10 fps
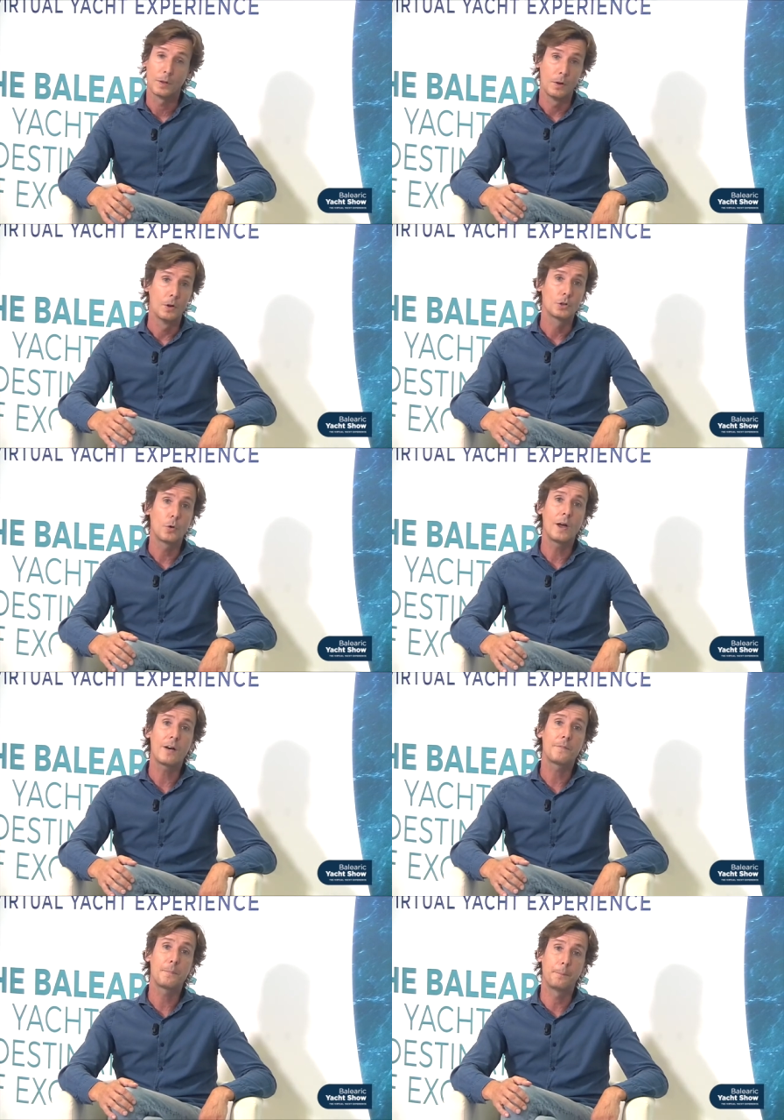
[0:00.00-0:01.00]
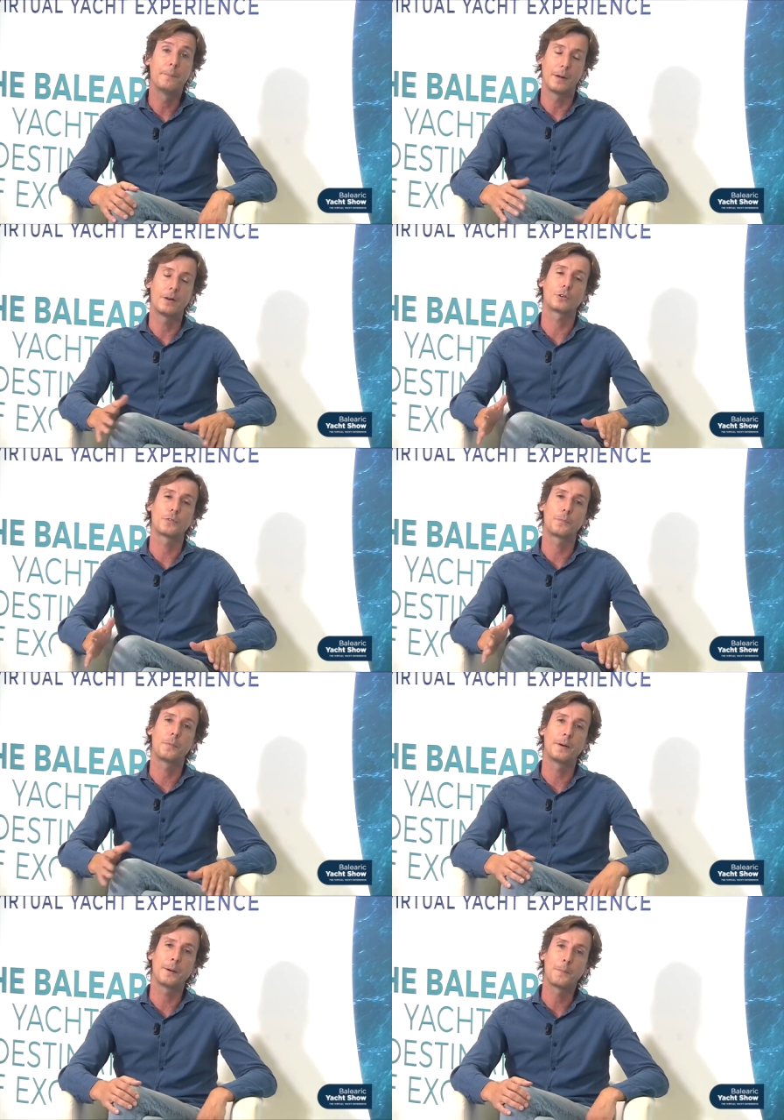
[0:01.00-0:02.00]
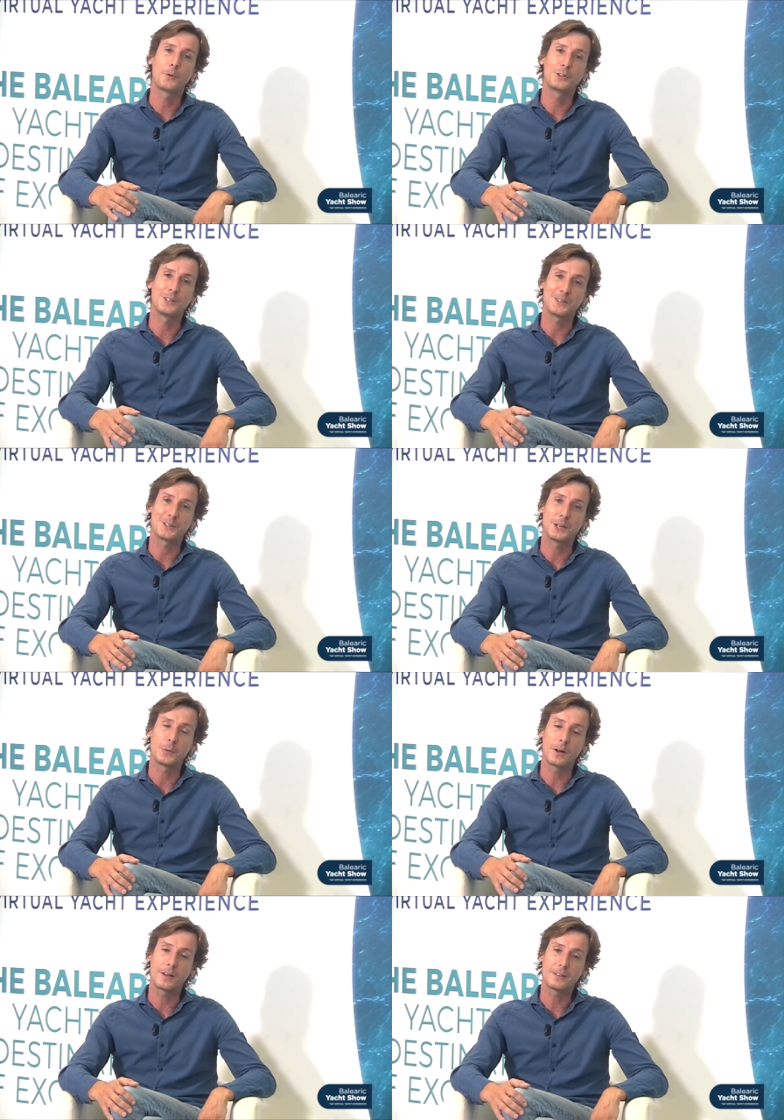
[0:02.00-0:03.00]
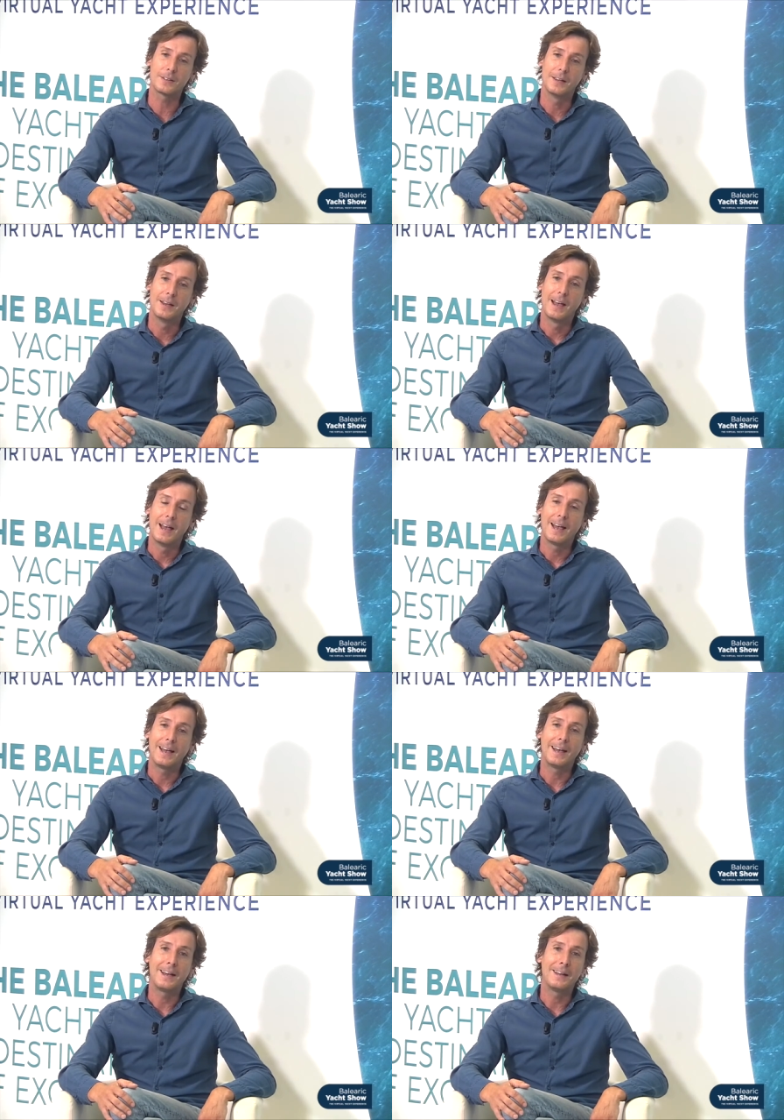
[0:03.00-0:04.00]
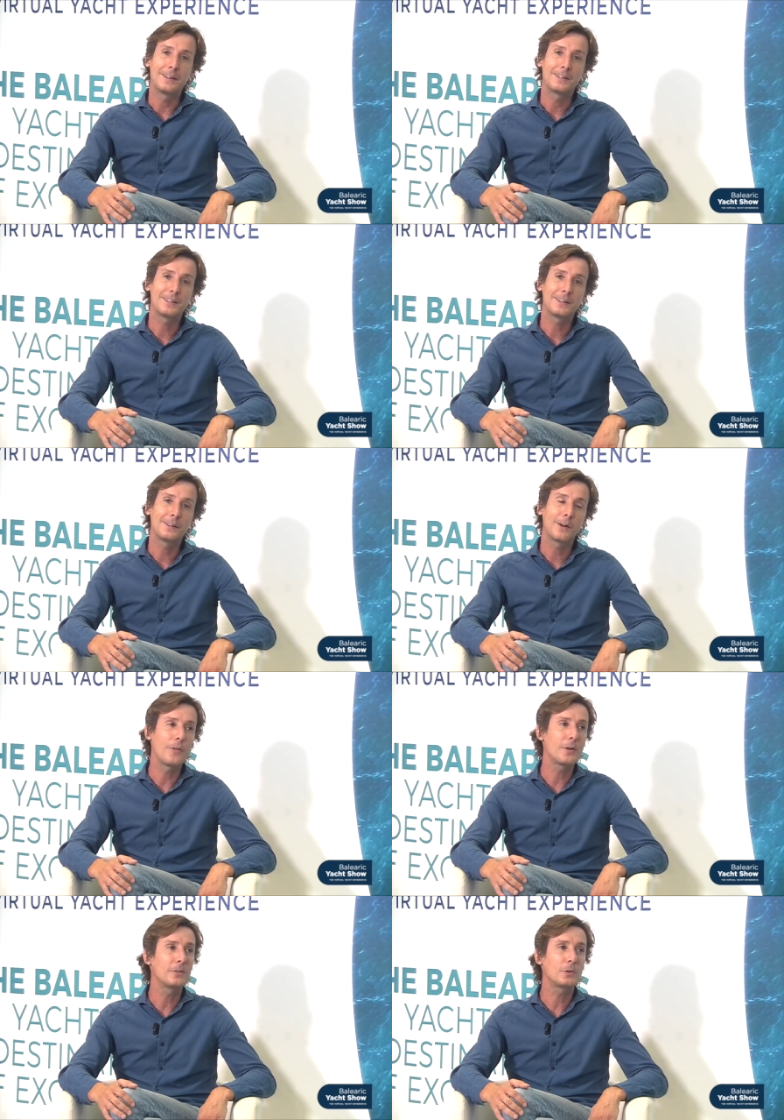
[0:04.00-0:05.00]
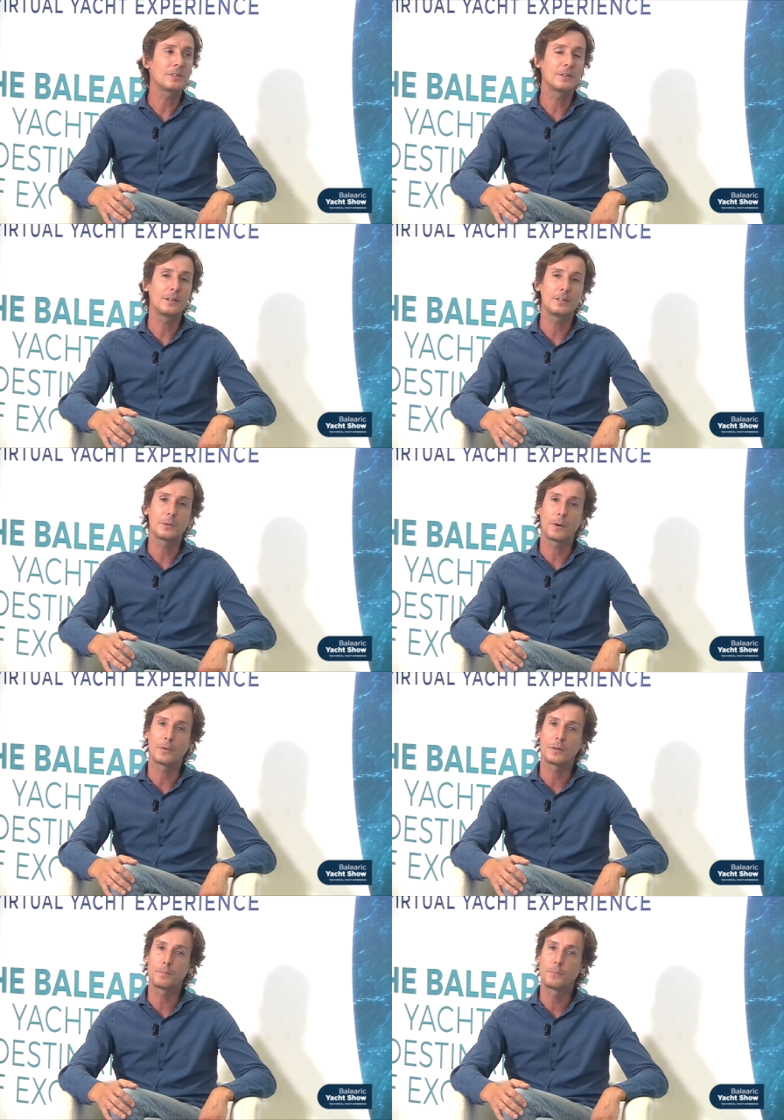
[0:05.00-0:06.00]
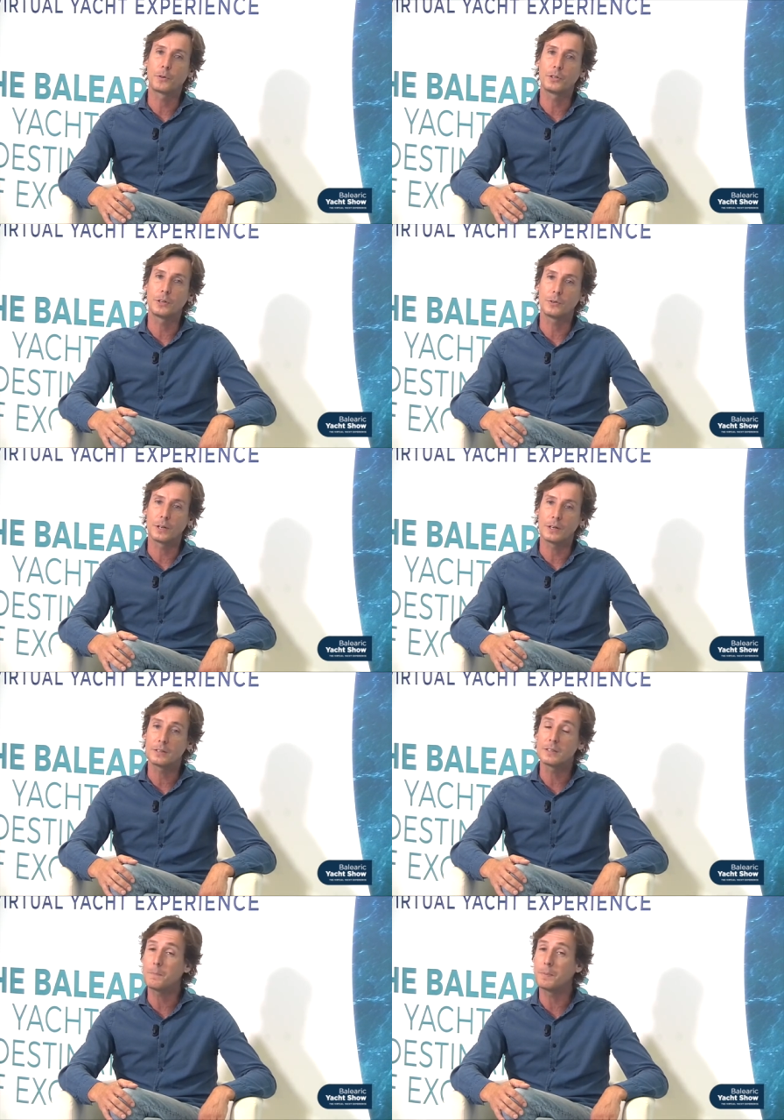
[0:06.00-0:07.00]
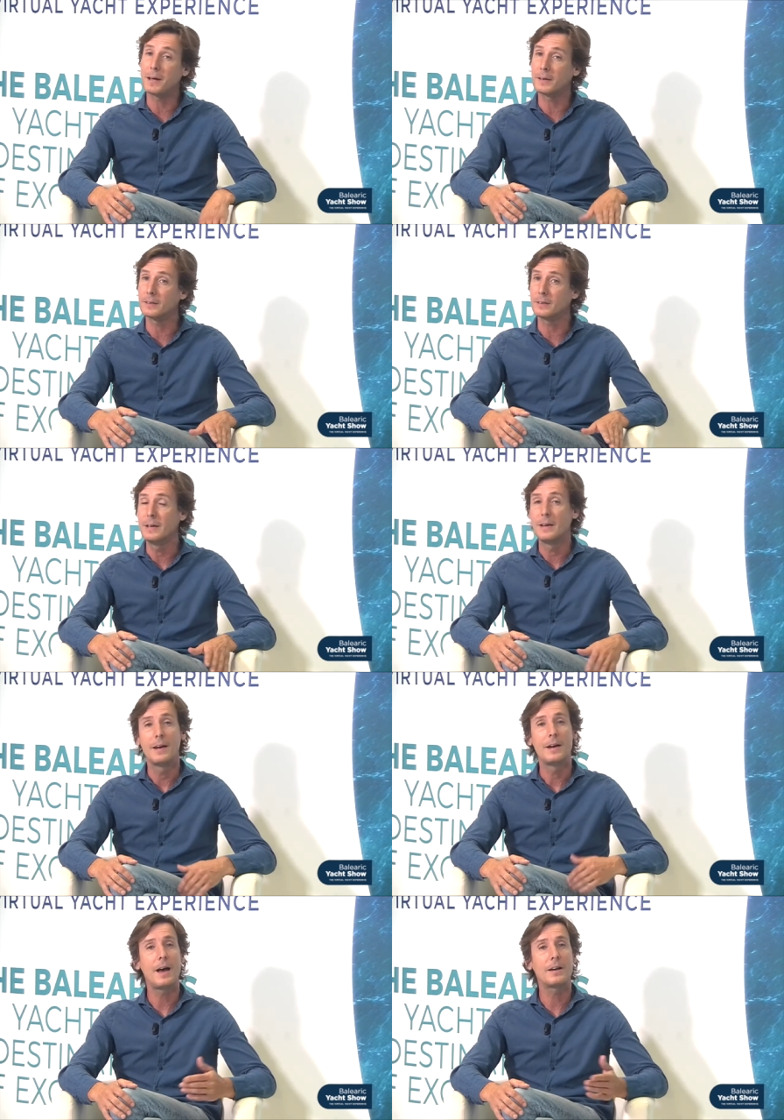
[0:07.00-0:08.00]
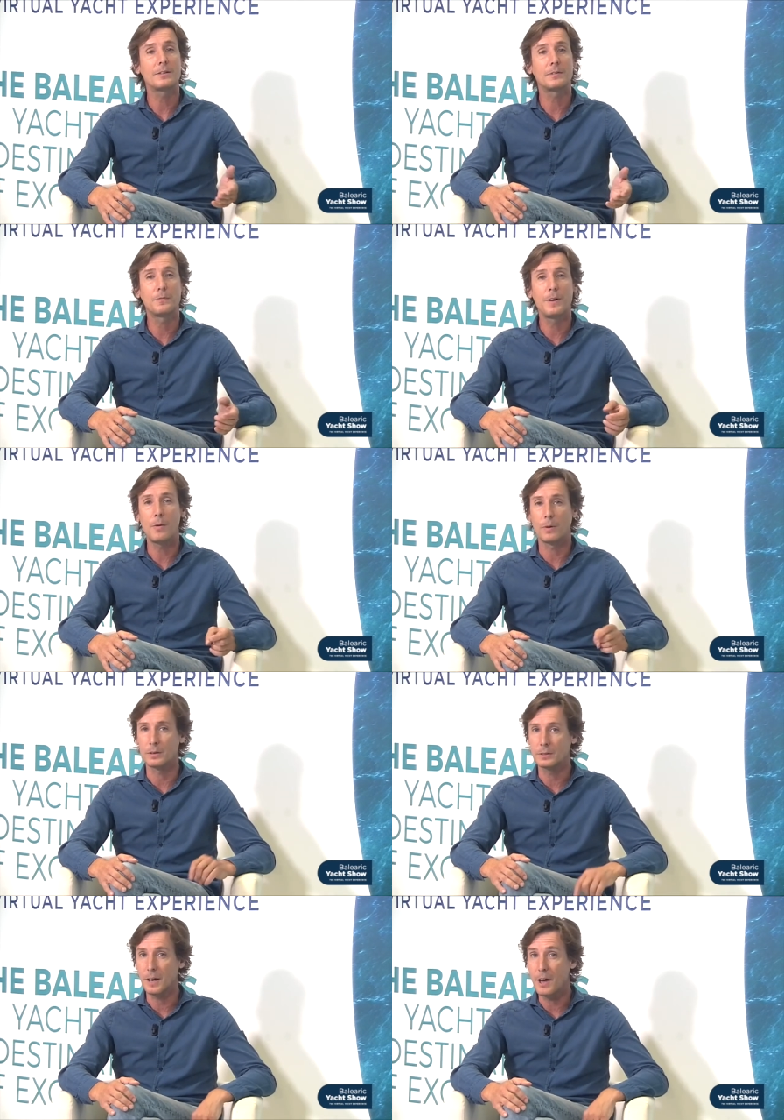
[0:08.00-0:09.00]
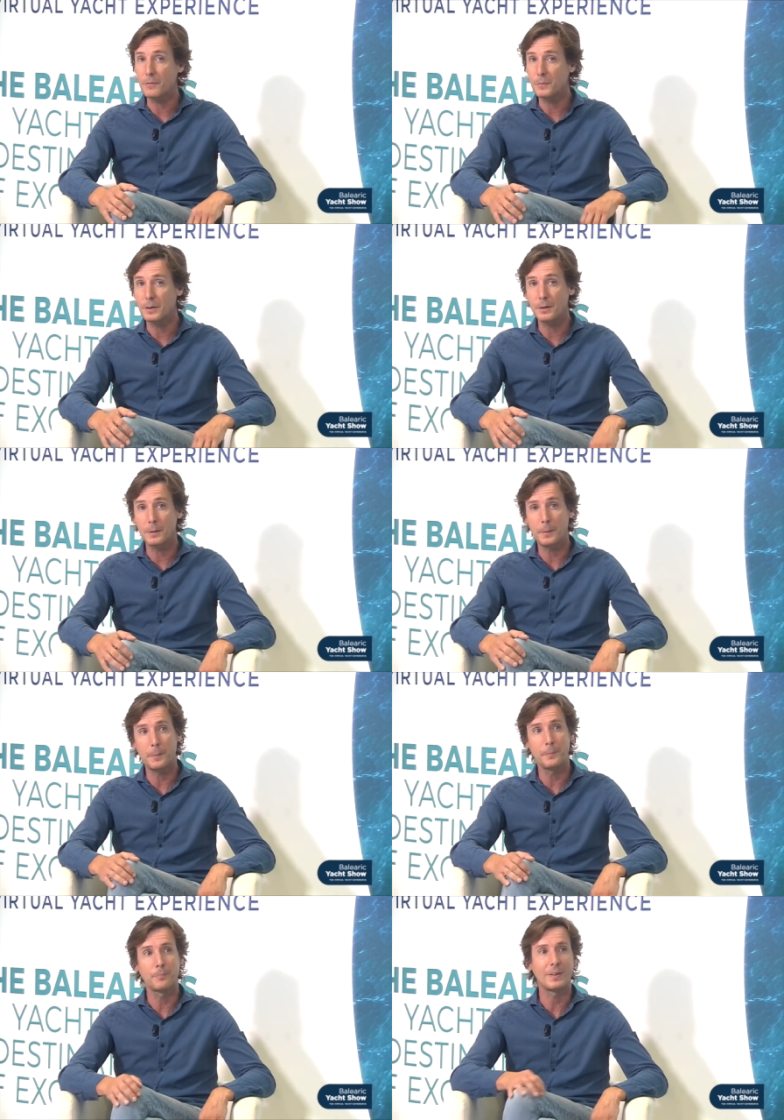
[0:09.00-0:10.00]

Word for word: So we have a lot of uh, Posidonia seagrass, and uh, other interesting things about the Posidonia is it's a plant. It has flowers, it has um,